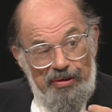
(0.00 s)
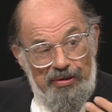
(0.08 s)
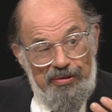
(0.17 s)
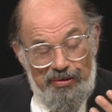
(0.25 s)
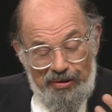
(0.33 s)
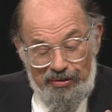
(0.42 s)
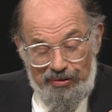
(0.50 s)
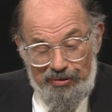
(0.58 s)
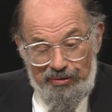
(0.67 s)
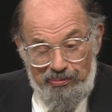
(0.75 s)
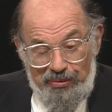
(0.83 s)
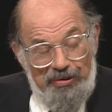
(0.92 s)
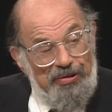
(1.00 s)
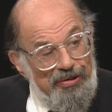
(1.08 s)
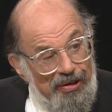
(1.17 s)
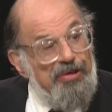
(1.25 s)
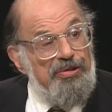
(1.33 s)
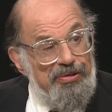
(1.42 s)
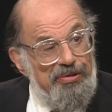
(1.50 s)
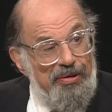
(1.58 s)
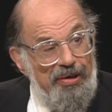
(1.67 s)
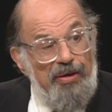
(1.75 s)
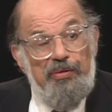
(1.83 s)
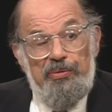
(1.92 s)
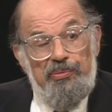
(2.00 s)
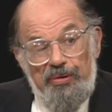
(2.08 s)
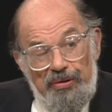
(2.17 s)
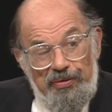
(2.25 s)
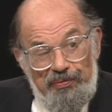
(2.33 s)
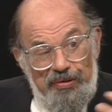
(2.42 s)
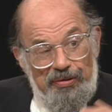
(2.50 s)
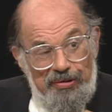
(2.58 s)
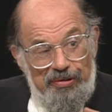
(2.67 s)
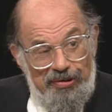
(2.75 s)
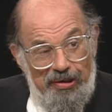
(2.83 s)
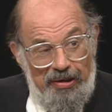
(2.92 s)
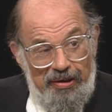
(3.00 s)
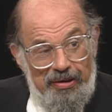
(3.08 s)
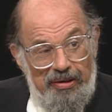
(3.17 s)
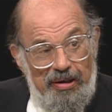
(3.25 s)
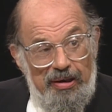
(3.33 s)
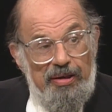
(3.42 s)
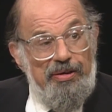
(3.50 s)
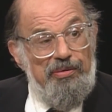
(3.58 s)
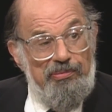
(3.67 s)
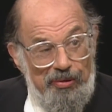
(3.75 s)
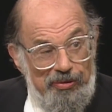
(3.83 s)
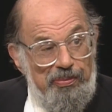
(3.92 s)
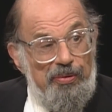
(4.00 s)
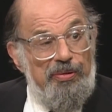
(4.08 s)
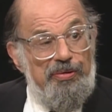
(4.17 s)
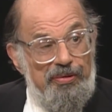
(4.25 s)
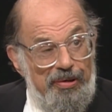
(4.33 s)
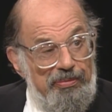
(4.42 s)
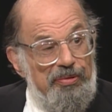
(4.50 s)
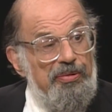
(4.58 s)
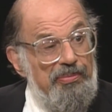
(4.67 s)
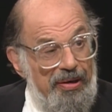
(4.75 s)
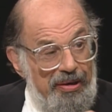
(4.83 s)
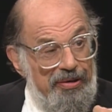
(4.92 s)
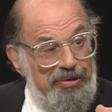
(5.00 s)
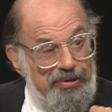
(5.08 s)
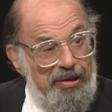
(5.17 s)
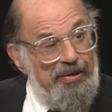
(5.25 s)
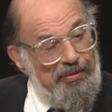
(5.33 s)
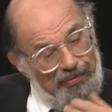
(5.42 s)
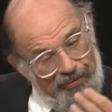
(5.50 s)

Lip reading: as presentations of how you really feel inside than most poets are able to manage out